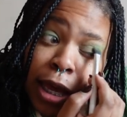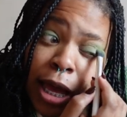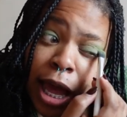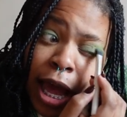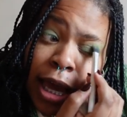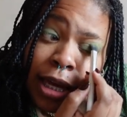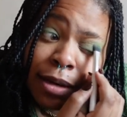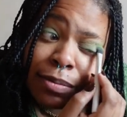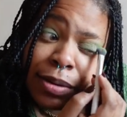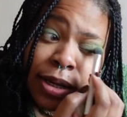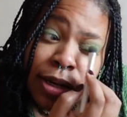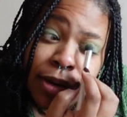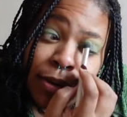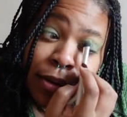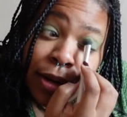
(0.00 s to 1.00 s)
I could be
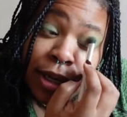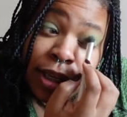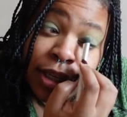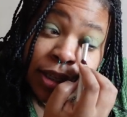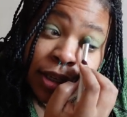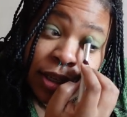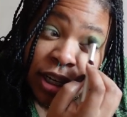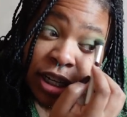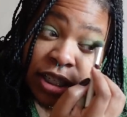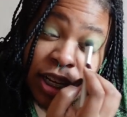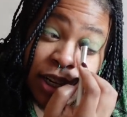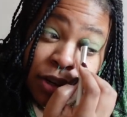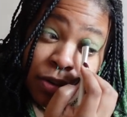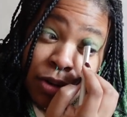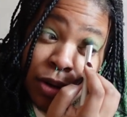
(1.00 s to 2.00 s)
annoying sometimes I
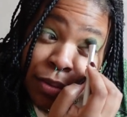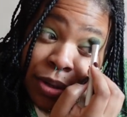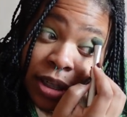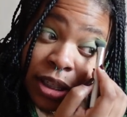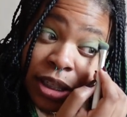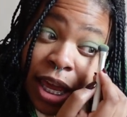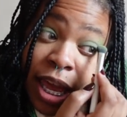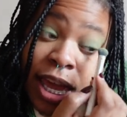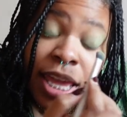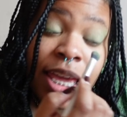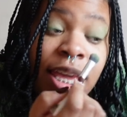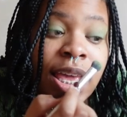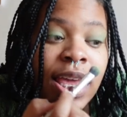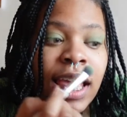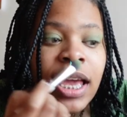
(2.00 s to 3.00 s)
don't know what to say
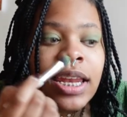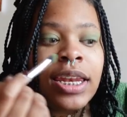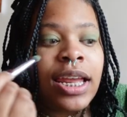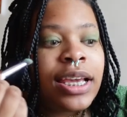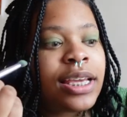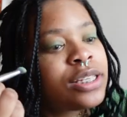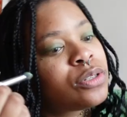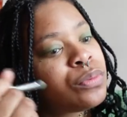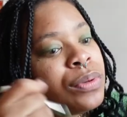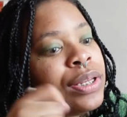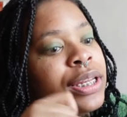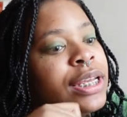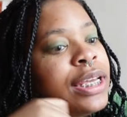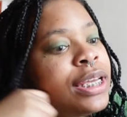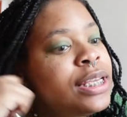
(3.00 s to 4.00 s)
and like it's
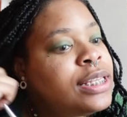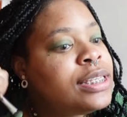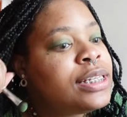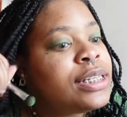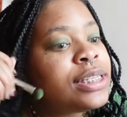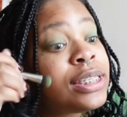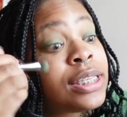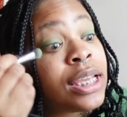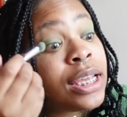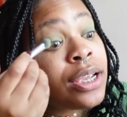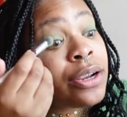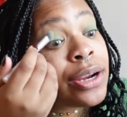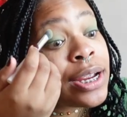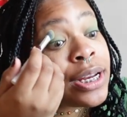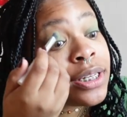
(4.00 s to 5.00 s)
really easy to sit
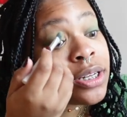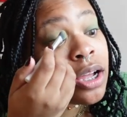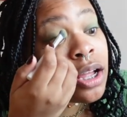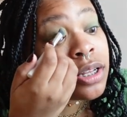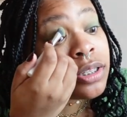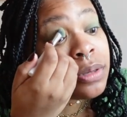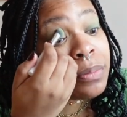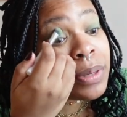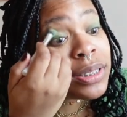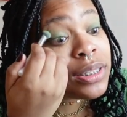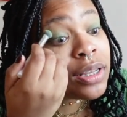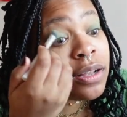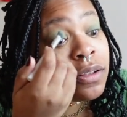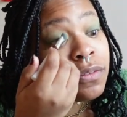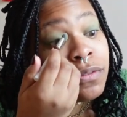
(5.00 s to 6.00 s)
here and talk to
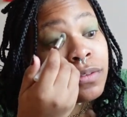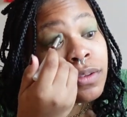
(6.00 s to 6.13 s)
myself